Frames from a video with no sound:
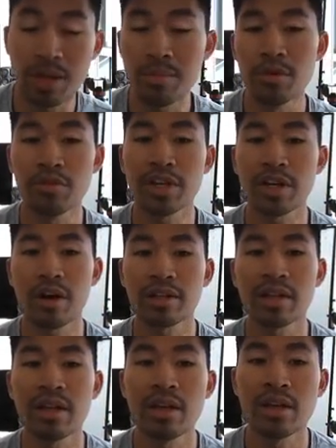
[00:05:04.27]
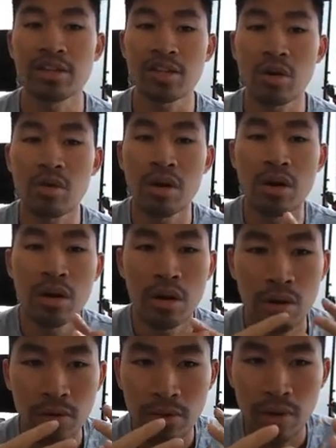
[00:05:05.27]
Moving on. So
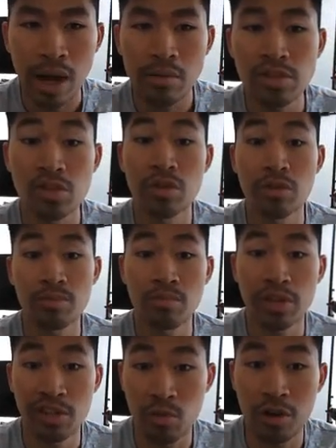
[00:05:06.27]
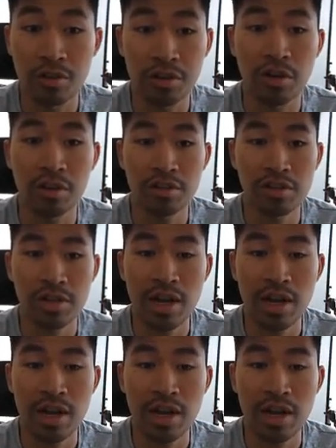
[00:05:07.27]
I was doing pretty well in college.